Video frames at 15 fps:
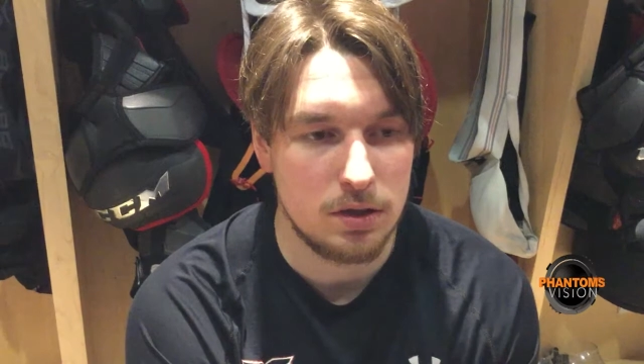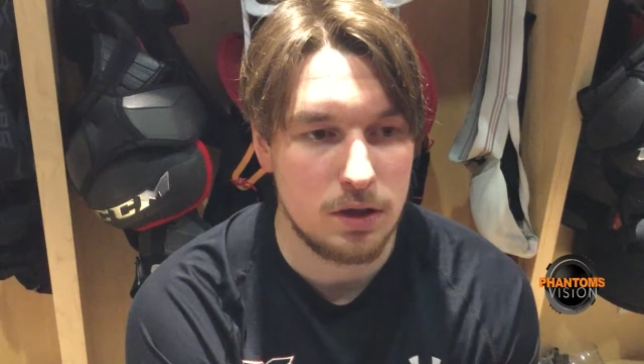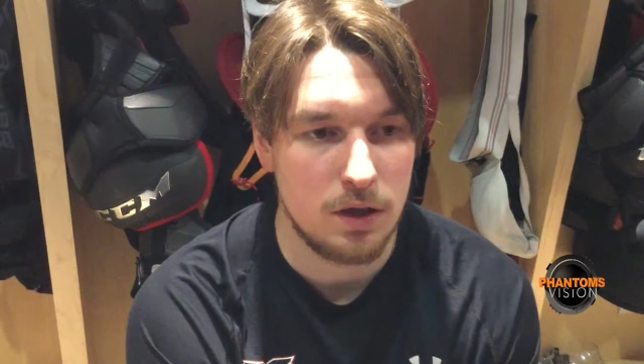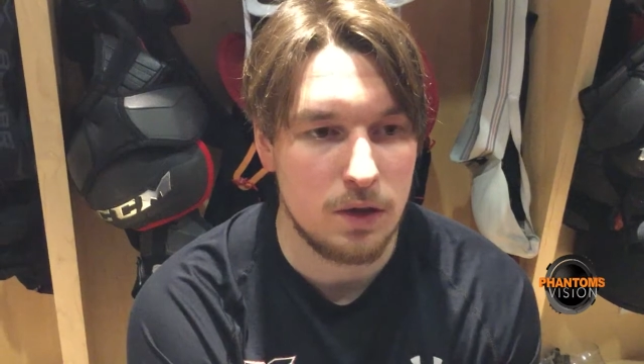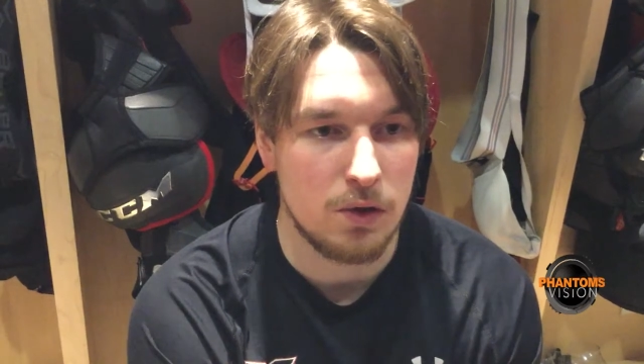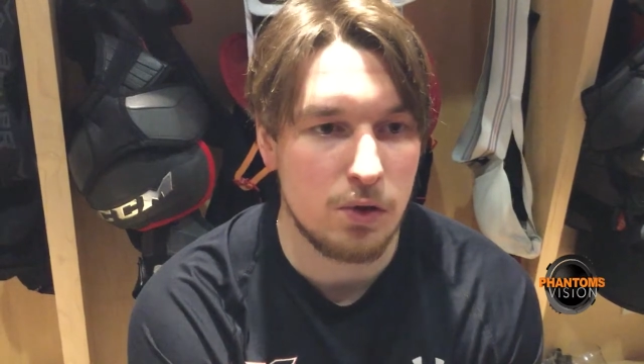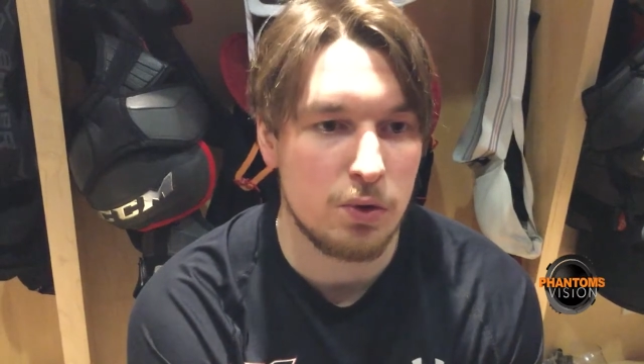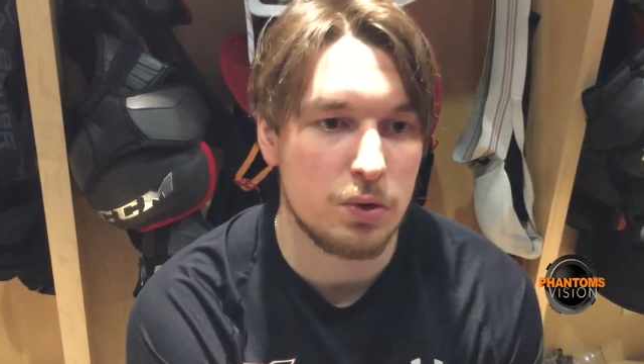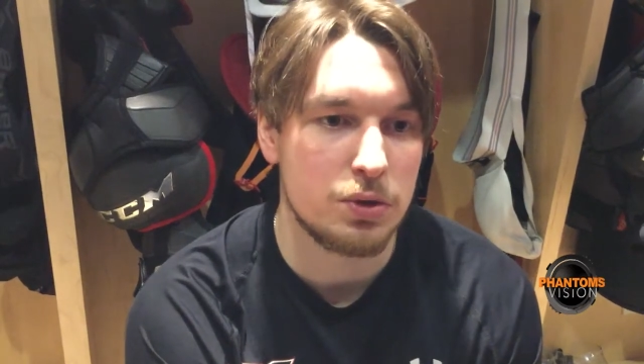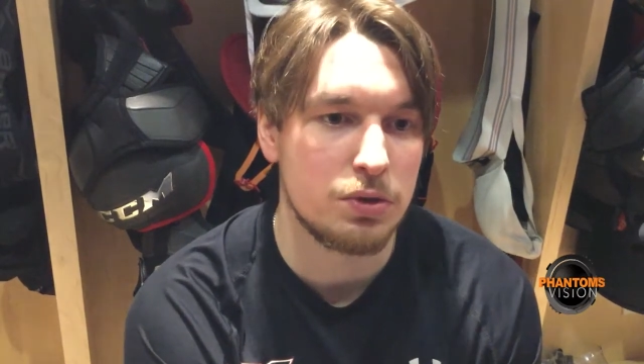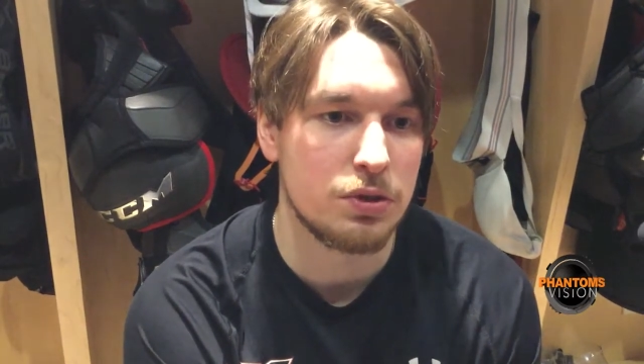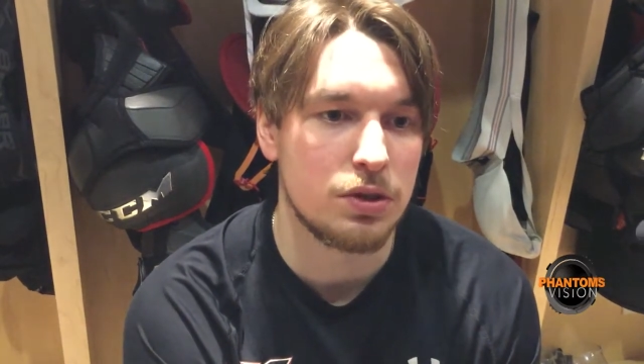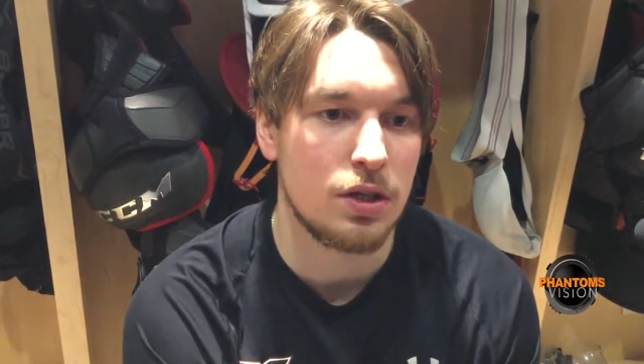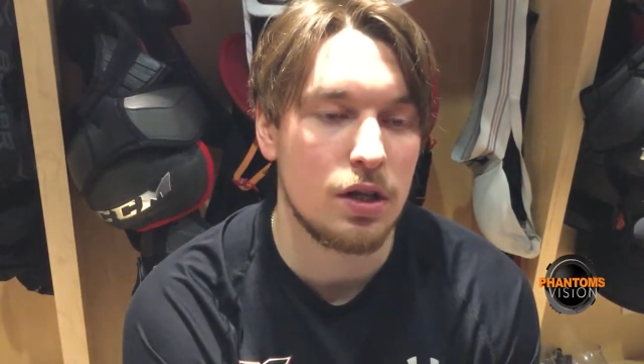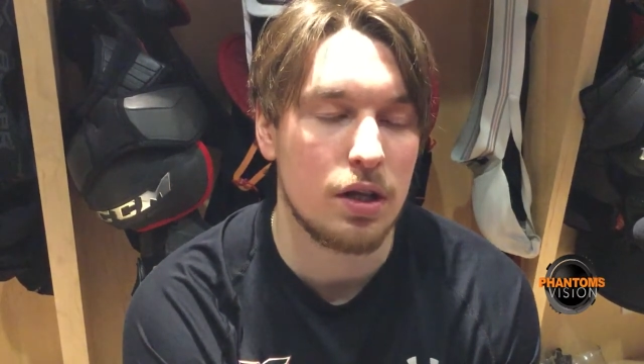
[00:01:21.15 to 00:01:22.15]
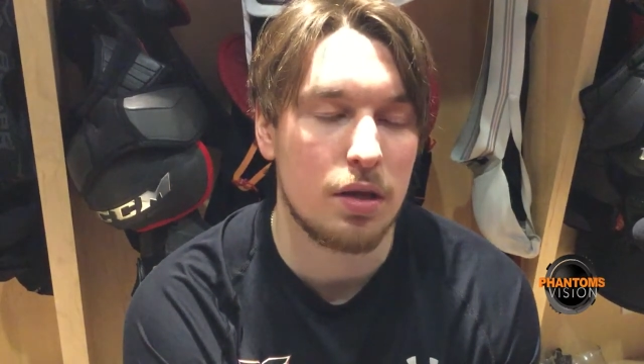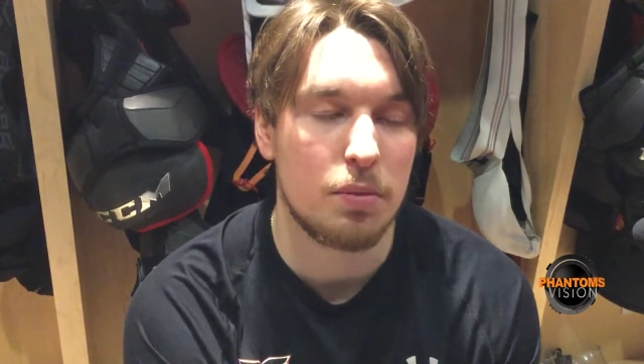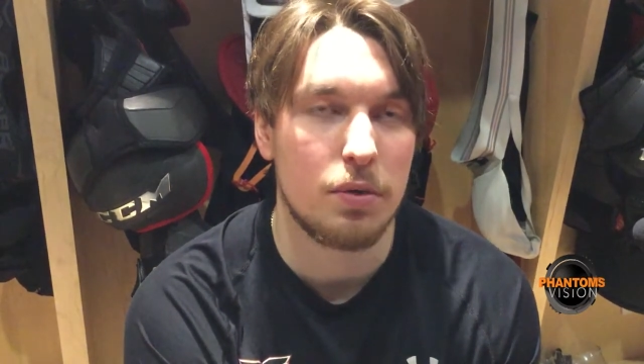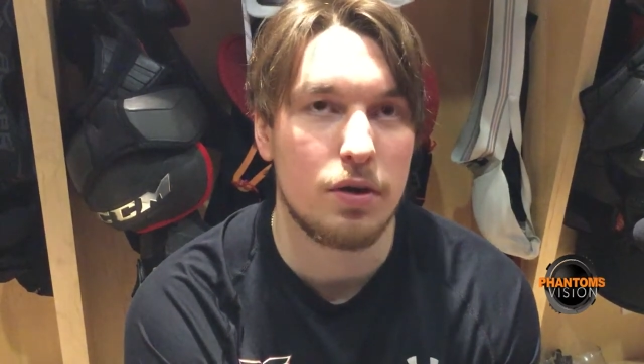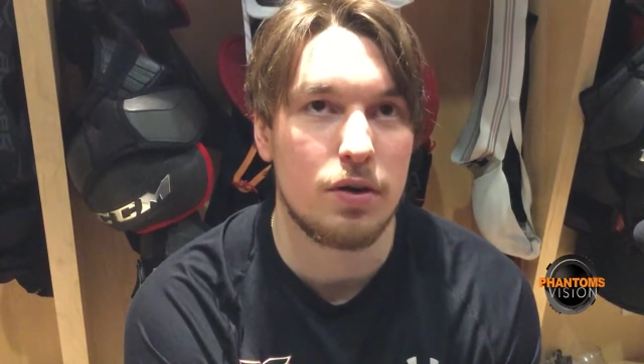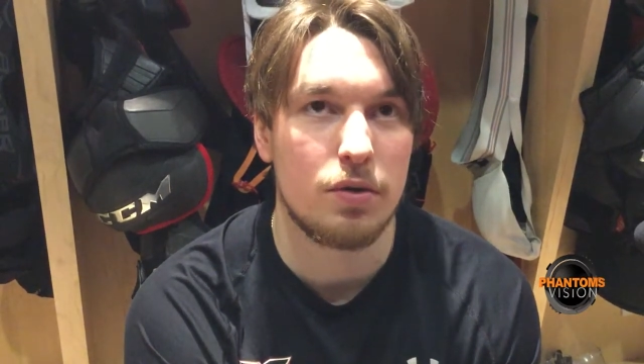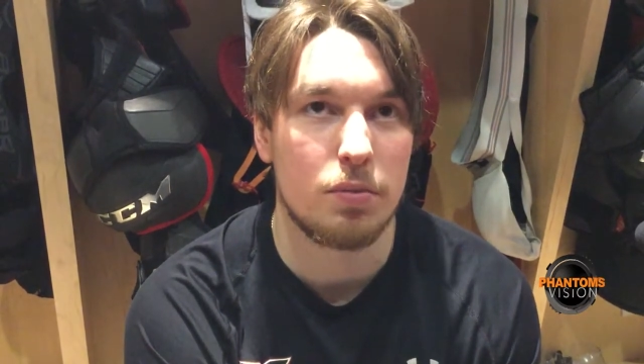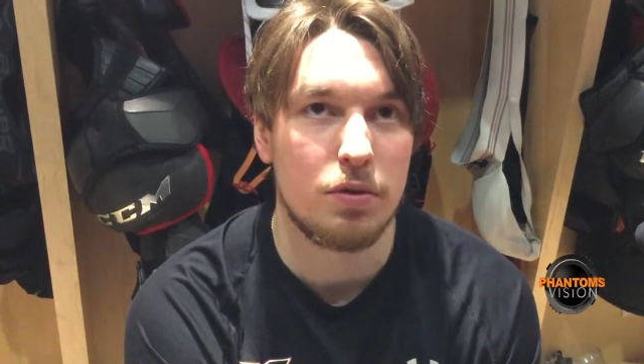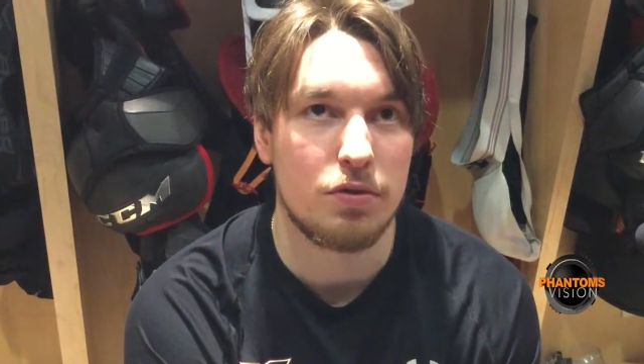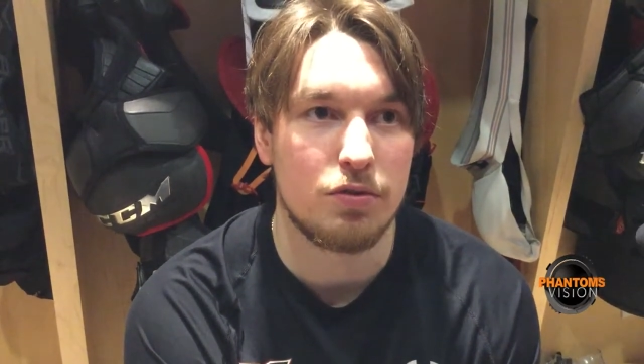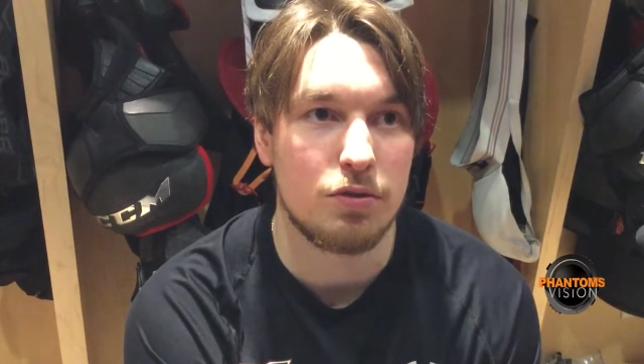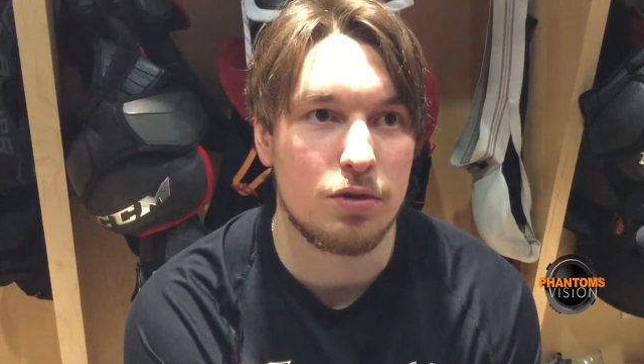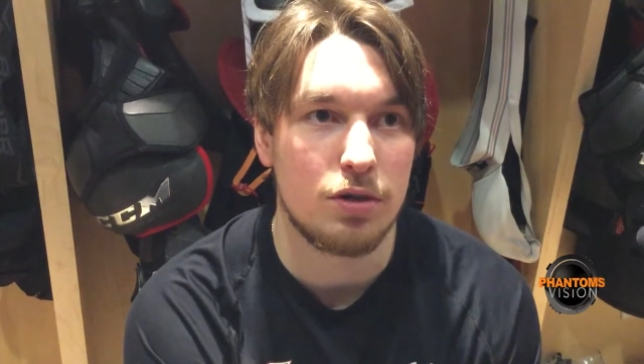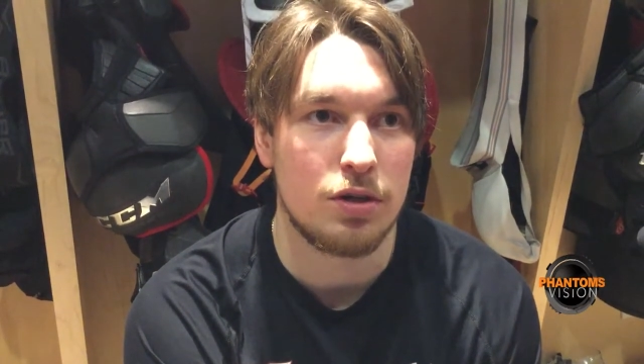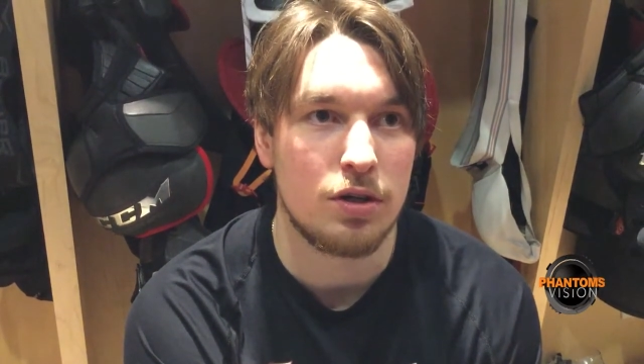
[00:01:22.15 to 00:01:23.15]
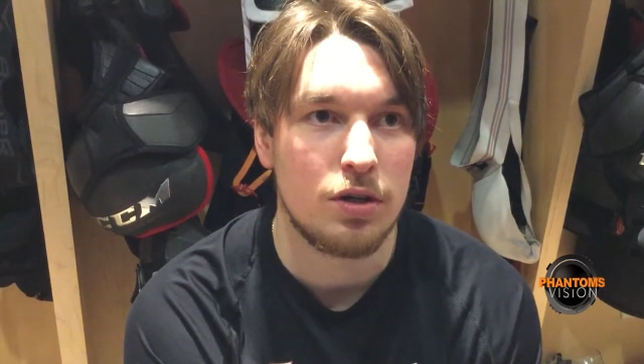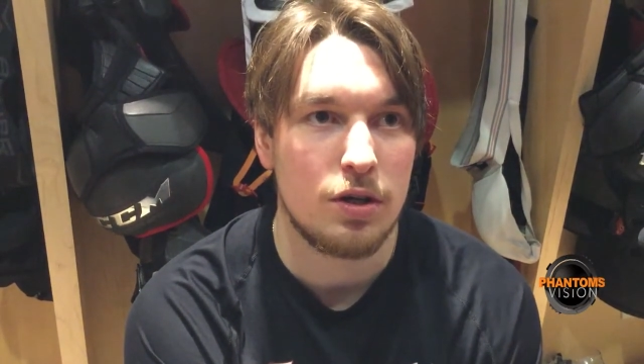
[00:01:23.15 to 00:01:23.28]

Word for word: Our coach was talking about it before.